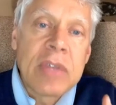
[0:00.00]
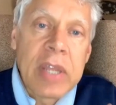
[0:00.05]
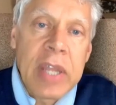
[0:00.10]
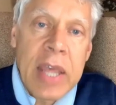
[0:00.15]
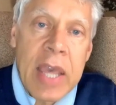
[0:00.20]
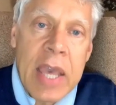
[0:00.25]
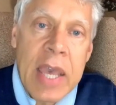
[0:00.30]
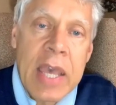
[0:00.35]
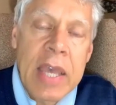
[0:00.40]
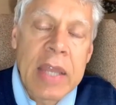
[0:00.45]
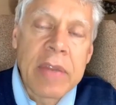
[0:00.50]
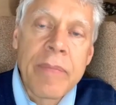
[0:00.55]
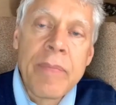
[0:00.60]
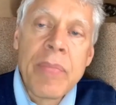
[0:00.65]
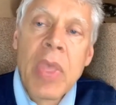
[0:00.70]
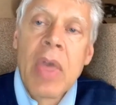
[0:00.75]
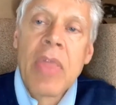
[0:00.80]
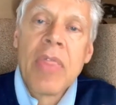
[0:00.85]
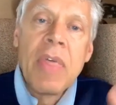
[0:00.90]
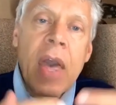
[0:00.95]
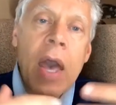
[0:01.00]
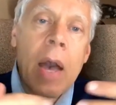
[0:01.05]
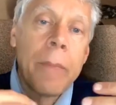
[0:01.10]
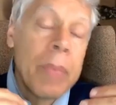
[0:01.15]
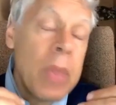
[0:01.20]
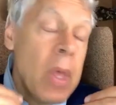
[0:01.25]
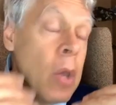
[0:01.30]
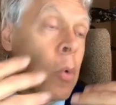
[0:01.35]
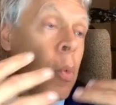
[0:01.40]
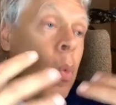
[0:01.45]
that hit
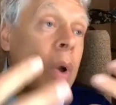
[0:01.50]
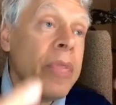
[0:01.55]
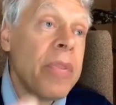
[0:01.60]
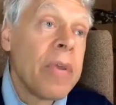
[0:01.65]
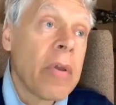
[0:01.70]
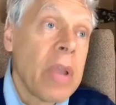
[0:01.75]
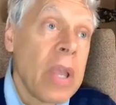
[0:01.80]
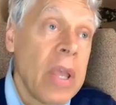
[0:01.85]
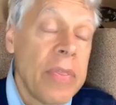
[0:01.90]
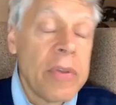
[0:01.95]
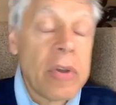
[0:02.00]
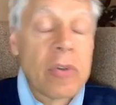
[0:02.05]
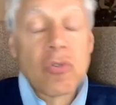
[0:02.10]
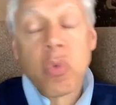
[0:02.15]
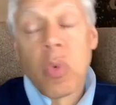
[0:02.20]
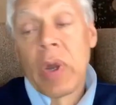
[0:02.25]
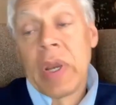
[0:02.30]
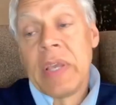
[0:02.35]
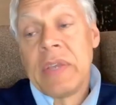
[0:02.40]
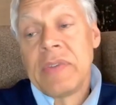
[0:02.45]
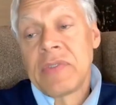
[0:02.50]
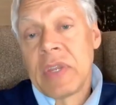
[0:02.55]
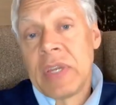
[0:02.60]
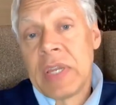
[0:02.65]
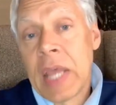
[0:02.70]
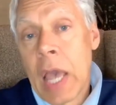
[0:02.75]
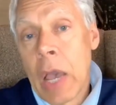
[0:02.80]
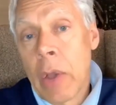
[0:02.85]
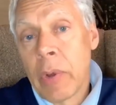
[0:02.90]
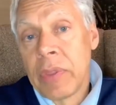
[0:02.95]
them when they're in their twenties and
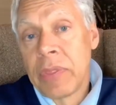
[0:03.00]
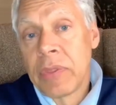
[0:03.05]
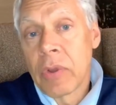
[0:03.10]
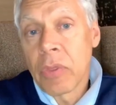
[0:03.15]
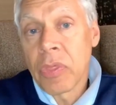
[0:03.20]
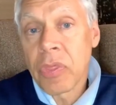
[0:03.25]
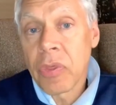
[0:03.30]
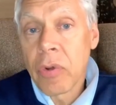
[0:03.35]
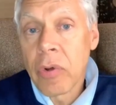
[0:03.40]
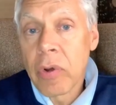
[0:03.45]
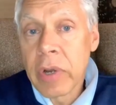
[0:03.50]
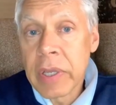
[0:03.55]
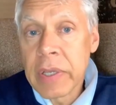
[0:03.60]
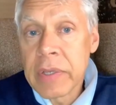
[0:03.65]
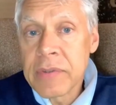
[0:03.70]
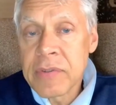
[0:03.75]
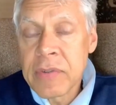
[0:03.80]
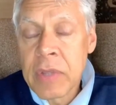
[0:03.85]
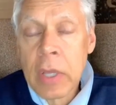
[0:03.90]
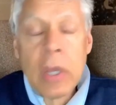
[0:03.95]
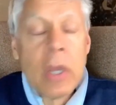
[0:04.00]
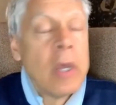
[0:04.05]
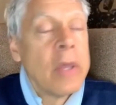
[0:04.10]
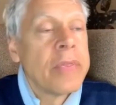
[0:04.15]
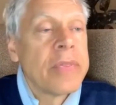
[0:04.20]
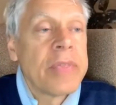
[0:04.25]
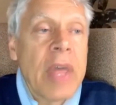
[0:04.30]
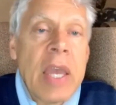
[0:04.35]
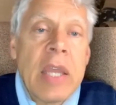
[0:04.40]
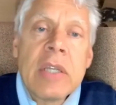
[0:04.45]
now in their thirties,
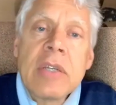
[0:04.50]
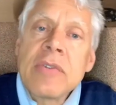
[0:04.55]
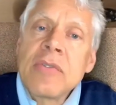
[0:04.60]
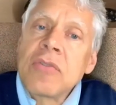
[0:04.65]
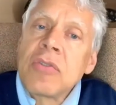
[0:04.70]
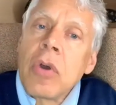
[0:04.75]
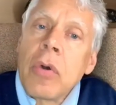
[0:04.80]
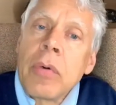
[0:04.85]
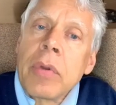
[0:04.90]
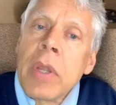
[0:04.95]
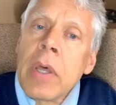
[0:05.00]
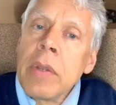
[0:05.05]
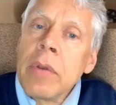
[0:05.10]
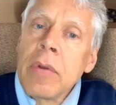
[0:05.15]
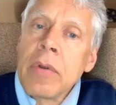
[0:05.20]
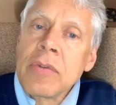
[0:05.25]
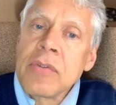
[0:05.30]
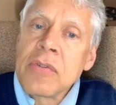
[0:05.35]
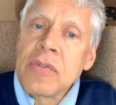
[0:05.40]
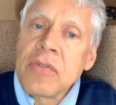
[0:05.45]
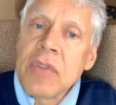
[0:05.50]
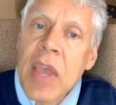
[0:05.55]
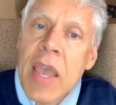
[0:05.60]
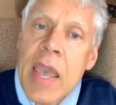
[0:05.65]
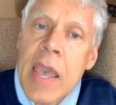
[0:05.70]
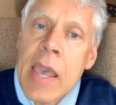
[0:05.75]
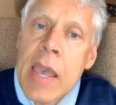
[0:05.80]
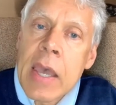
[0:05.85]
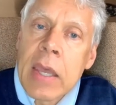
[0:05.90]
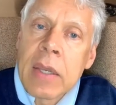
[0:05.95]
they just don't
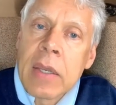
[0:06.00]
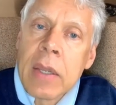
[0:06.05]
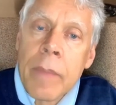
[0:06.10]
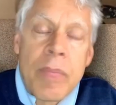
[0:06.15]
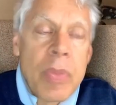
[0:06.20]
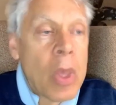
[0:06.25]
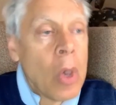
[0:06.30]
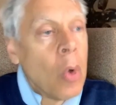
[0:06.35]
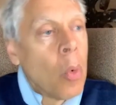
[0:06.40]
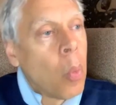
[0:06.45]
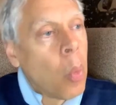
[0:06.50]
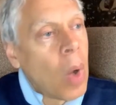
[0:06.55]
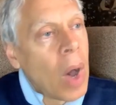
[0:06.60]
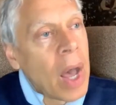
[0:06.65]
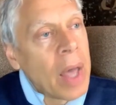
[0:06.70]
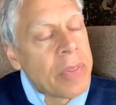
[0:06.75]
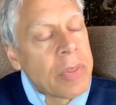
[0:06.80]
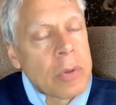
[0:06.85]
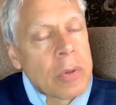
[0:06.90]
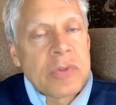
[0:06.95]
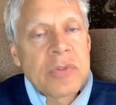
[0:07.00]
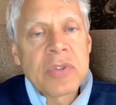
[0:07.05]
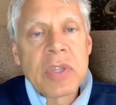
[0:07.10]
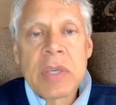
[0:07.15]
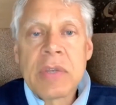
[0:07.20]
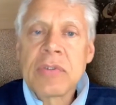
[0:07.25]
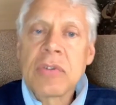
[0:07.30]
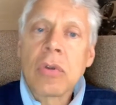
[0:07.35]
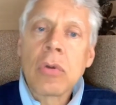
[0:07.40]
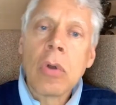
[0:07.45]
understand why those
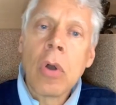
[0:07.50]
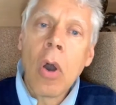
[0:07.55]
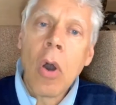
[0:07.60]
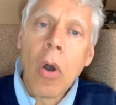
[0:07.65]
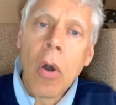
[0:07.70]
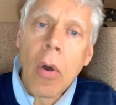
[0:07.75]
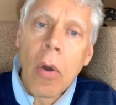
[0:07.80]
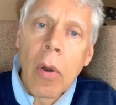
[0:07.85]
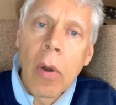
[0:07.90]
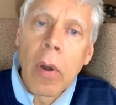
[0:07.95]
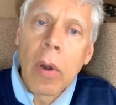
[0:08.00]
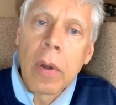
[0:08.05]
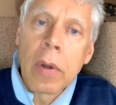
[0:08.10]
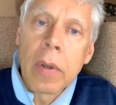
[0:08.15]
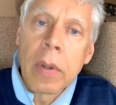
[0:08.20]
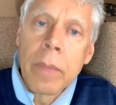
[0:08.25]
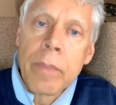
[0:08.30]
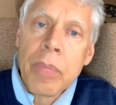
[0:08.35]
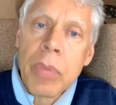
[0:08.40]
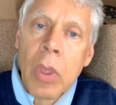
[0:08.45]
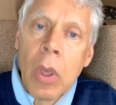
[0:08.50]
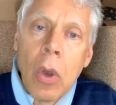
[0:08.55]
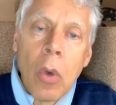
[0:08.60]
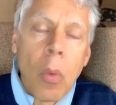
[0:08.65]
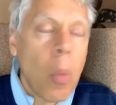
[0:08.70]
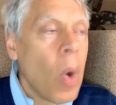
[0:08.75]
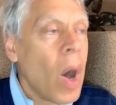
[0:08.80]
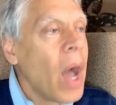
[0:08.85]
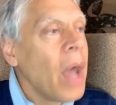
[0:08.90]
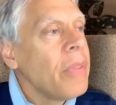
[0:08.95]
things are hard.
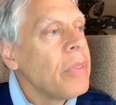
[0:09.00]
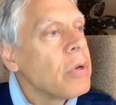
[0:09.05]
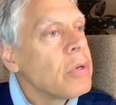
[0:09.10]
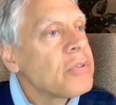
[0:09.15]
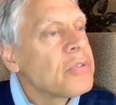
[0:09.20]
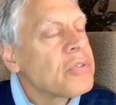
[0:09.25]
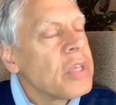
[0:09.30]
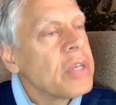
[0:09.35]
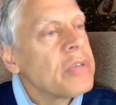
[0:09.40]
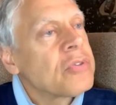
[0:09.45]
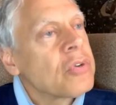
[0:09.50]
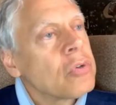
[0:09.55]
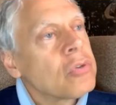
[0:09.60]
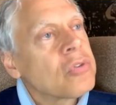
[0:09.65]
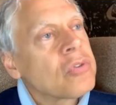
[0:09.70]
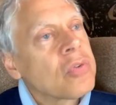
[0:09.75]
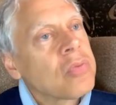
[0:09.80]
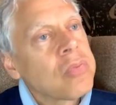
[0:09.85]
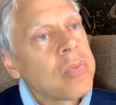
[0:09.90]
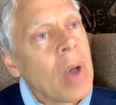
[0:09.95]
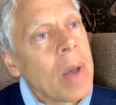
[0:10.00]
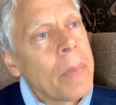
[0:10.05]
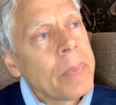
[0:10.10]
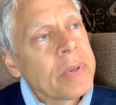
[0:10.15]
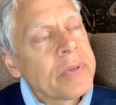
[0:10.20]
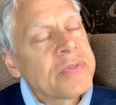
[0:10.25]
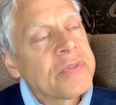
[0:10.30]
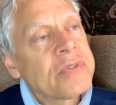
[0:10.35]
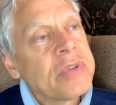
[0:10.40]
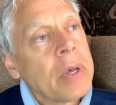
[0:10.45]
Why those things are
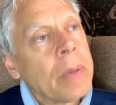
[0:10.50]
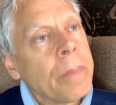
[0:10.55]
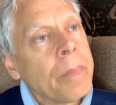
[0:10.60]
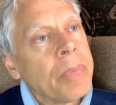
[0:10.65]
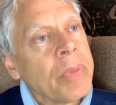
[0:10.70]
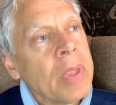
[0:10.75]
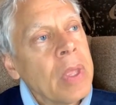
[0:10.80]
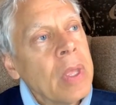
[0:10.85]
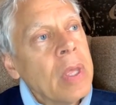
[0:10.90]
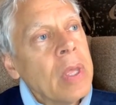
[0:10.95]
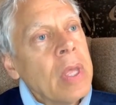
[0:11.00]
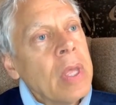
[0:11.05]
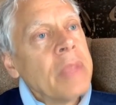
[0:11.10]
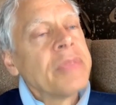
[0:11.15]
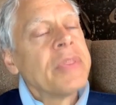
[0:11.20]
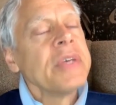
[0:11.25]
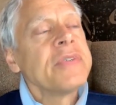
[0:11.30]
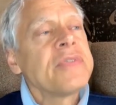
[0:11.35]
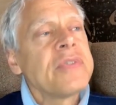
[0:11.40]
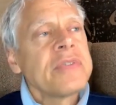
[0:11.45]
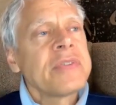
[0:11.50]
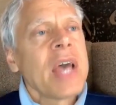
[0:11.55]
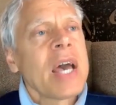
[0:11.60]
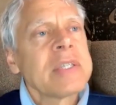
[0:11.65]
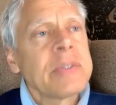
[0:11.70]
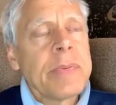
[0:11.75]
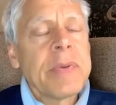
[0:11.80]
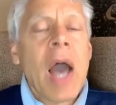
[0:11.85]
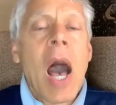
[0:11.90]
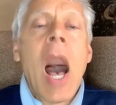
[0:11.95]
troublesome. This is
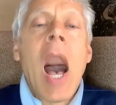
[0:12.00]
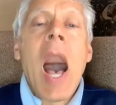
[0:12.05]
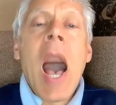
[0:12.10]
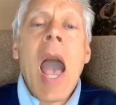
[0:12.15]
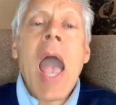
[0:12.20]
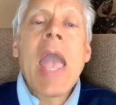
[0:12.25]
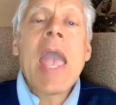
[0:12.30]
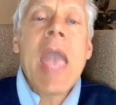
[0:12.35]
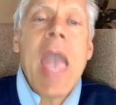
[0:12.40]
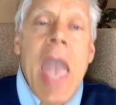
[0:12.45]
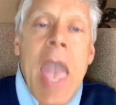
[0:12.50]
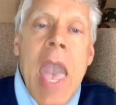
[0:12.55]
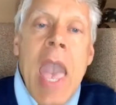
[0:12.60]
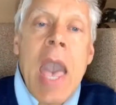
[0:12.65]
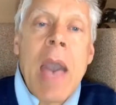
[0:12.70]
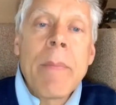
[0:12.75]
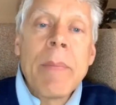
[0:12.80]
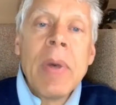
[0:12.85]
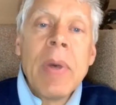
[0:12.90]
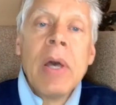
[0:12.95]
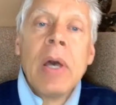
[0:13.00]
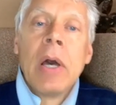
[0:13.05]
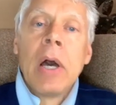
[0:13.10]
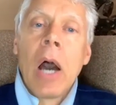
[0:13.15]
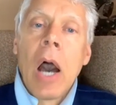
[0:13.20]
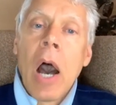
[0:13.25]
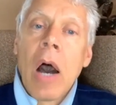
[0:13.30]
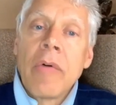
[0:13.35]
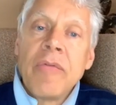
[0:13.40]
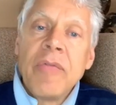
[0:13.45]
actually, I am
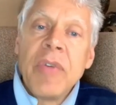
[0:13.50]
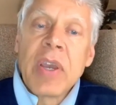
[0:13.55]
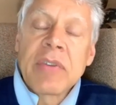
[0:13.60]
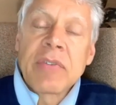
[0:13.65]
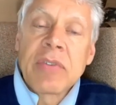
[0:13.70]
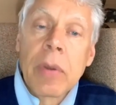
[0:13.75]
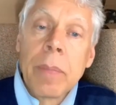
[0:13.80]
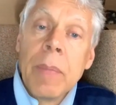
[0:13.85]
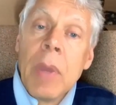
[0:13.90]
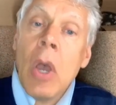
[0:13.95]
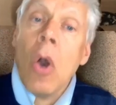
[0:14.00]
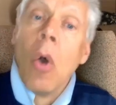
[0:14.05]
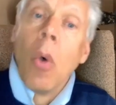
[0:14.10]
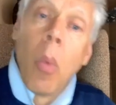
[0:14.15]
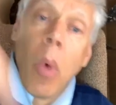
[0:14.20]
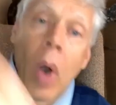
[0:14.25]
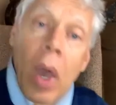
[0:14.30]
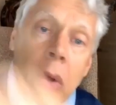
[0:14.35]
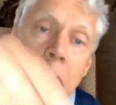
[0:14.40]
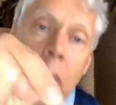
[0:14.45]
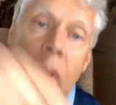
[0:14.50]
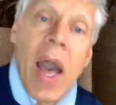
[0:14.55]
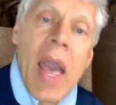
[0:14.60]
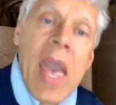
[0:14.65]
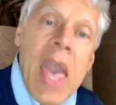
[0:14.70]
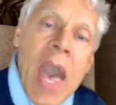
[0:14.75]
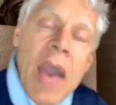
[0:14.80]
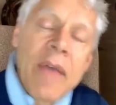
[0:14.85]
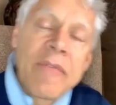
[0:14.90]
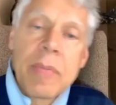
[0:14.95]
a victim. What do I
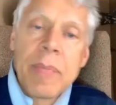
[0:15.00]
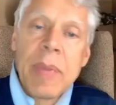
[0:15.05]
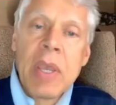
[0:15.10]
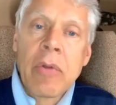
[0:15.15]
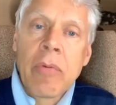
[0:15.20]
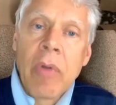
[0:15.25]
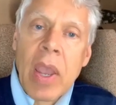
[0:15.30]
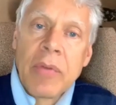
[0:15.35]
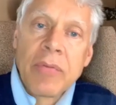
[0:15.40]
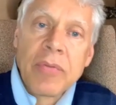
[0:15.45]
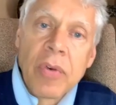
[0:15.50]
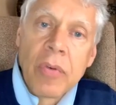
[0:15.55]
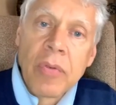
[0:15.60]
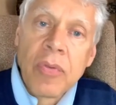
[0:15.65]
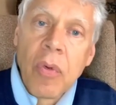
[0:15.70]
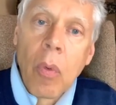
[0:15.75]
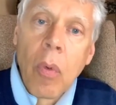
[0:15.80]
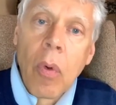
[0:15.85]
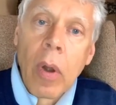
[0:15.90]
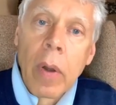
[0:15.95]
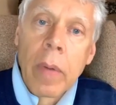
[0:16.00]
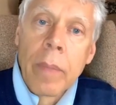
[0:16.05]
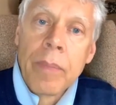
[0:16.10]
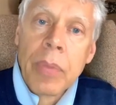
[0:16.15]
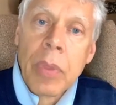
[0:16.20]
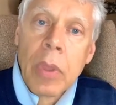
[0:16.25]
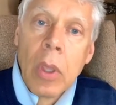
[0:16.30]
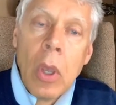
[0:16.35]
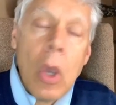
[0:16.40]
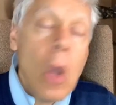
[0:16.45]
have to be grateful for?
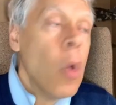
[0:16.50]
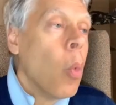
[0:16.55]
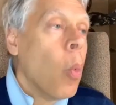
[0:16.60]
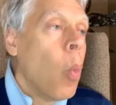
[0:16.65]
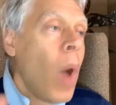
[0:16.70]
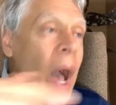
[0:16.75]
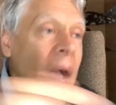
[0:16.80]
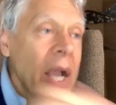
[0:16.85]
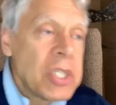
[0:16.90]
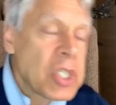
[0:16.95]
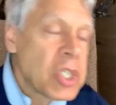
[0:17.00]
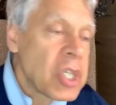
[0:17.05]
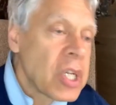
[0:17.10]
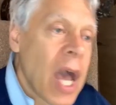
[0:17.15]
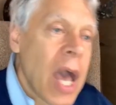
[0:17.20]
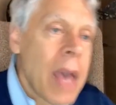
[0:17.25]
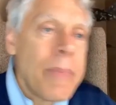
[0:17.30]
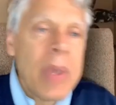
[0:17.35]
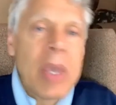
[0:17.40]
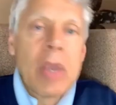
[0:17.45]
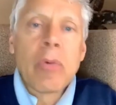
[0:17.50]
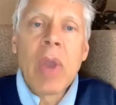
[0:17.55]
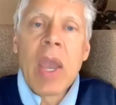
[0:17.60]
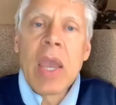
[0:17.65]
Why should I be yeah,